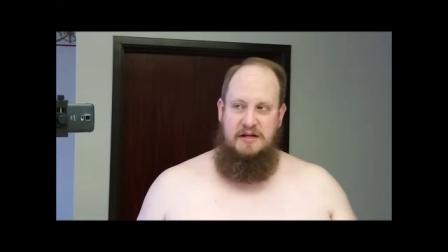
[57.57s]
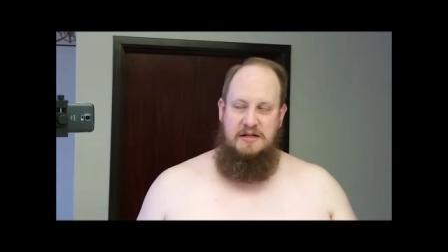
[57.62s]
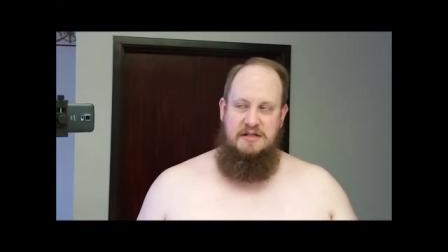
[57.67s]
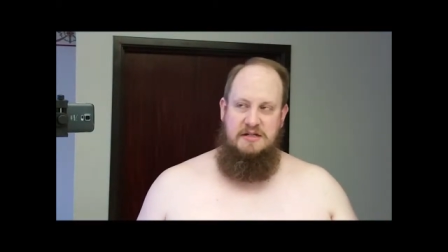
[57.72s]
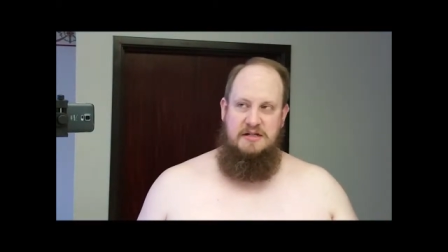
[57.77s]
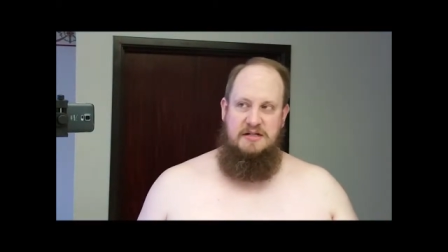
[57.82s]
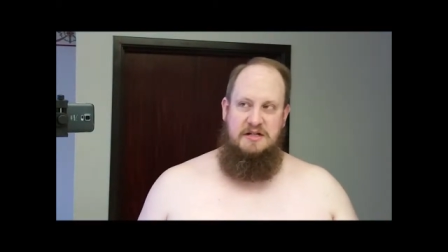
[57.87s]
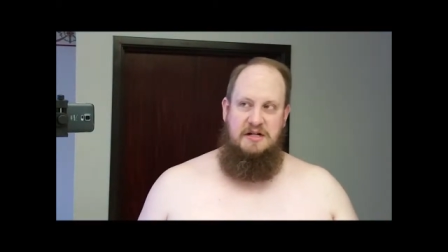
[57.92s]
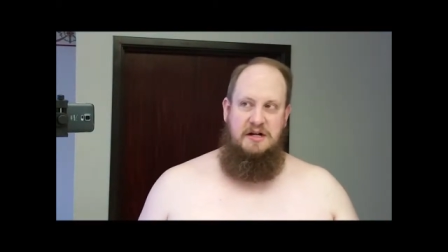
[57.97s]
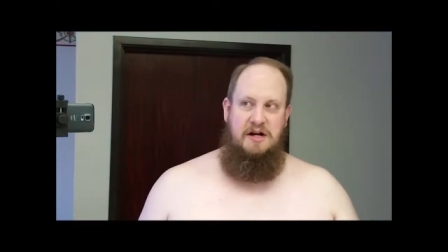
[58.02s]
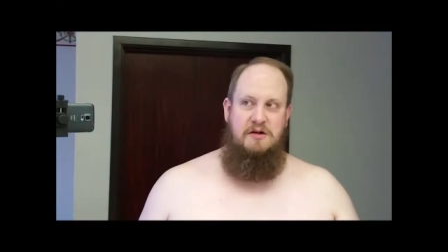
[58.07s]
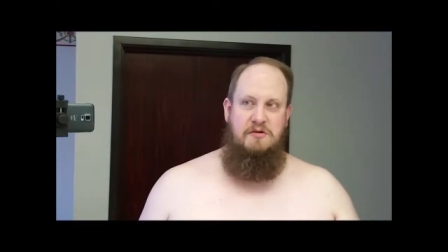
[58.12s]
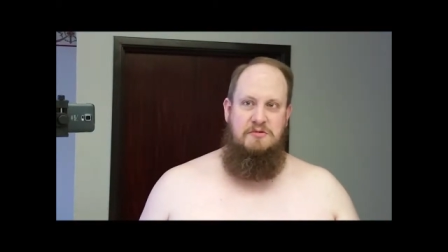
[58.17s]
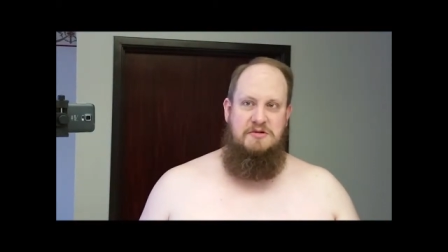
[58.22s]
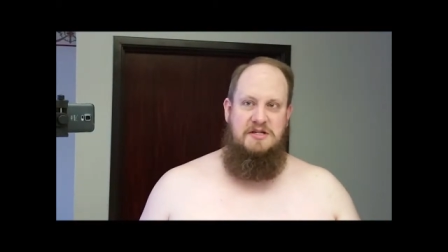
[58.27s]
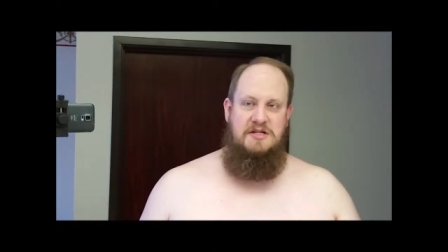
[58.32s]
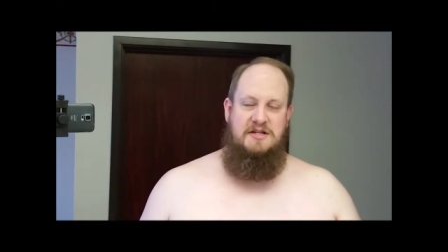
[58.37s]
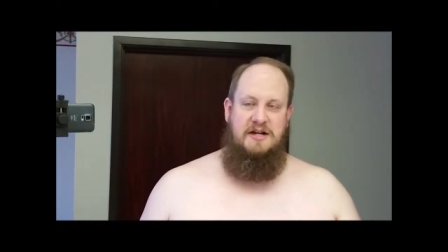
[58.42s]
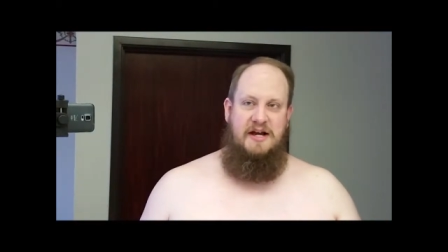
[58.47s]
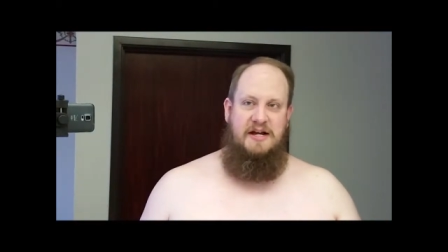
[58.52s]
is as
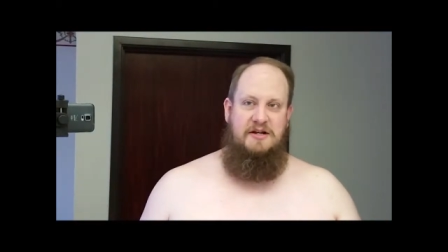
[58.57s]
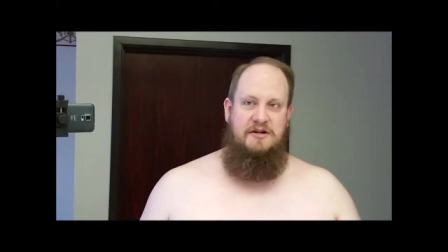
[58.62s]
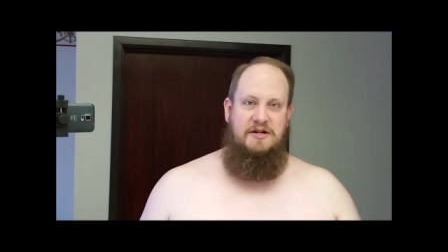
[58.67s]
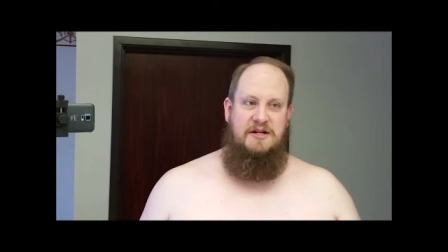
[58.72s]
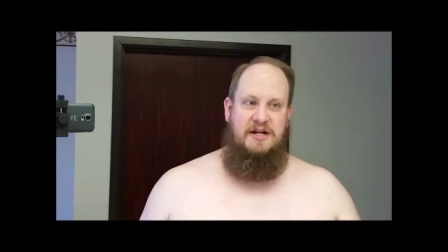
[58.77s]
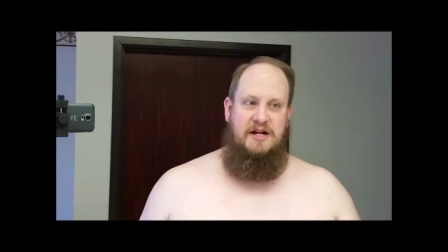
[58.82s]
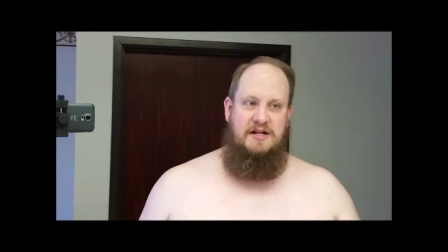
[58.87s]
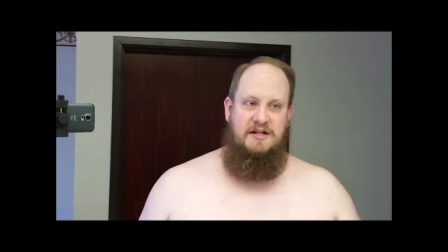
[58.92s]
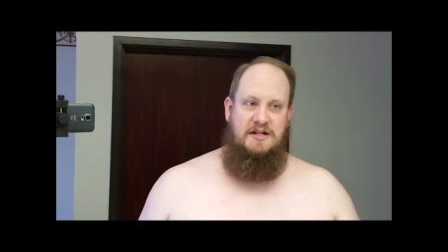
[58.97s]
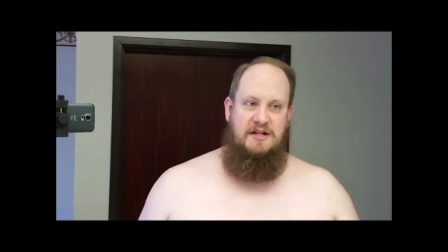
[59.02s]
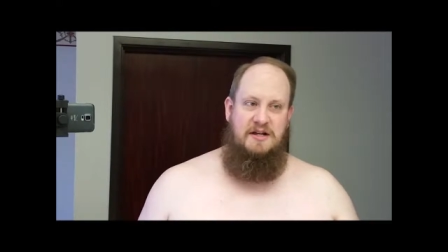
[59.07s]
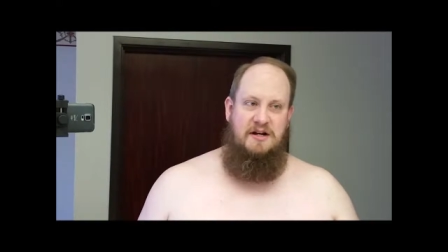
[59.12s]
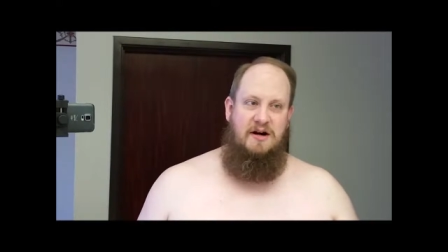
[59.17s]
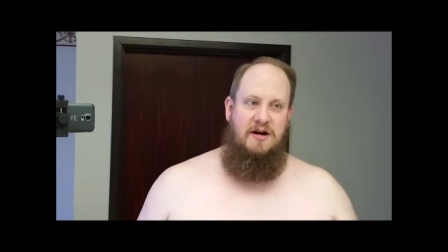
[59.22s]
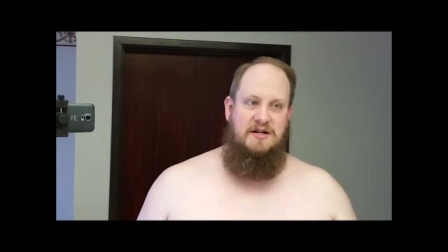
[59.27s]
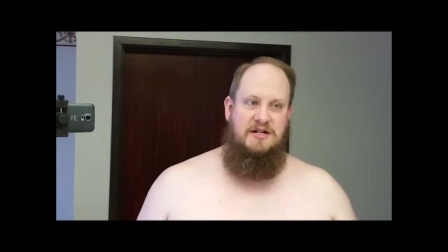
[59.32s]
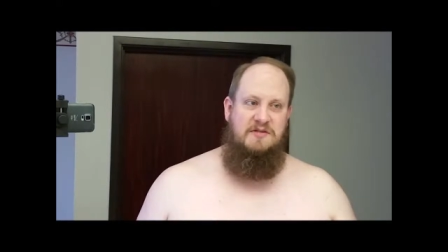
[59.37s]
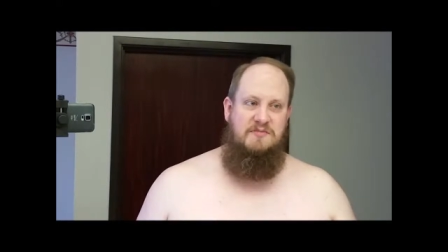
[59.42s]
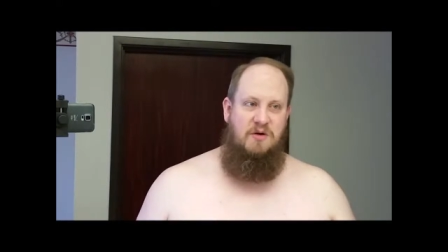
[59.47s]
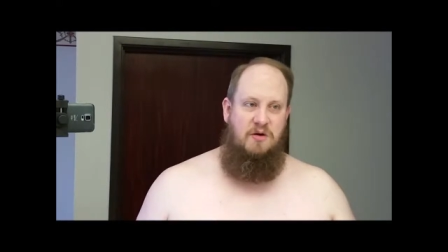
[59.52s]
close as I could get to the
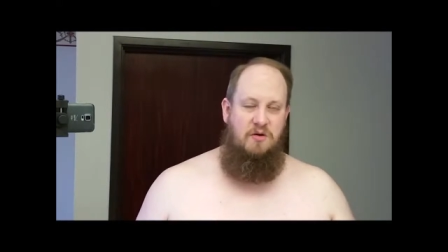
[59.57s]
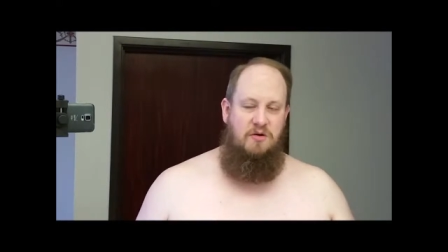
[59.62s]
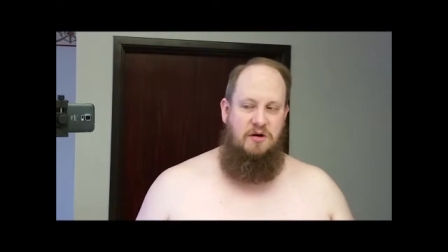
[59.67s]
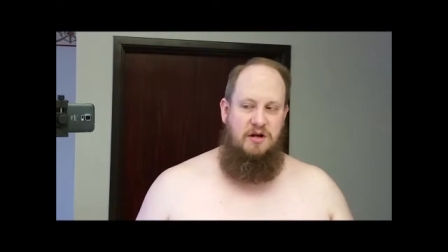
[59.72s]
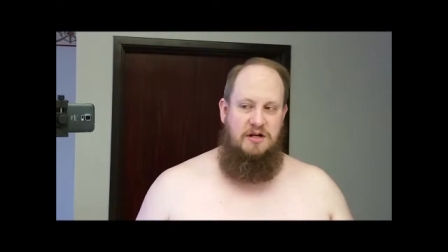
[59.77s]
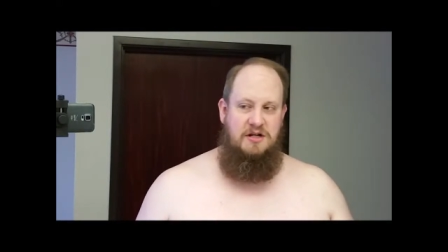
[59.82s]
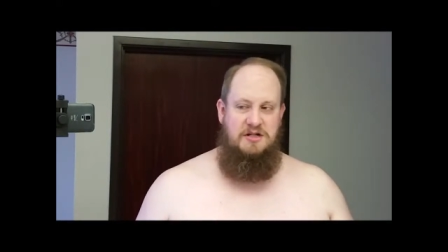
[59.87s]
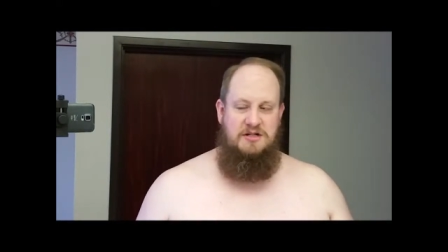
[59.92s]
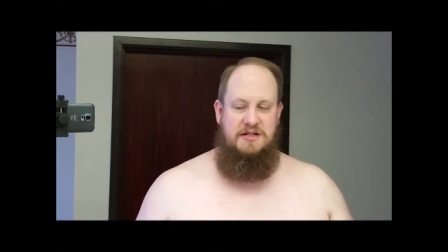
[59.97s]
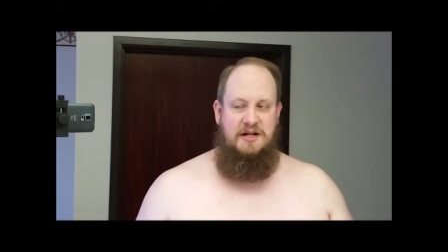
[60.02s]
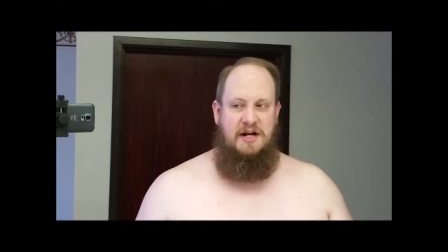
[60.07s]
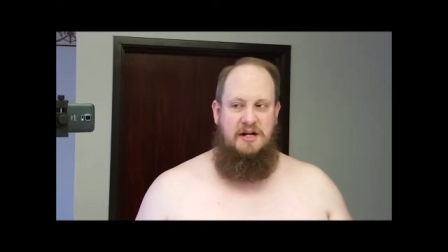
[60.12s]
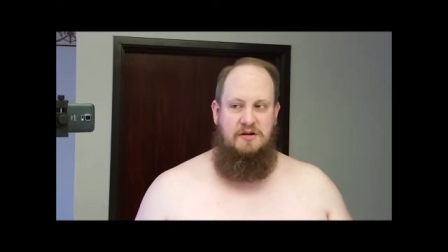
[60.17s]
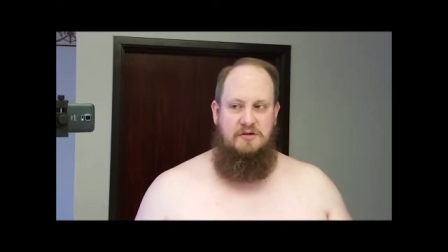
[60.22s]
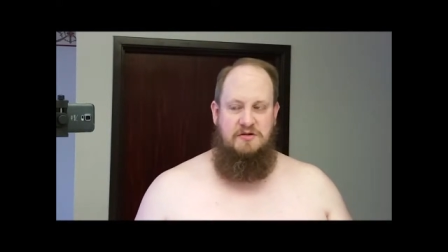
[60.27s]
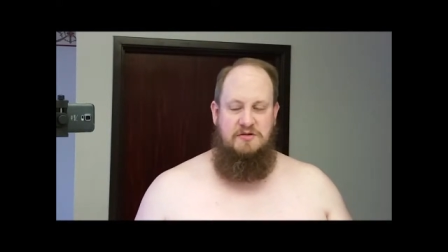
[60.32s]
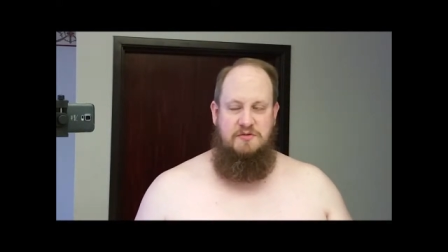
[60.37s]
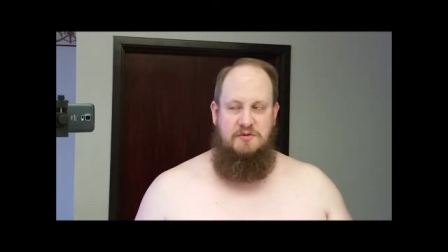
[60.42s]
autumn orange that I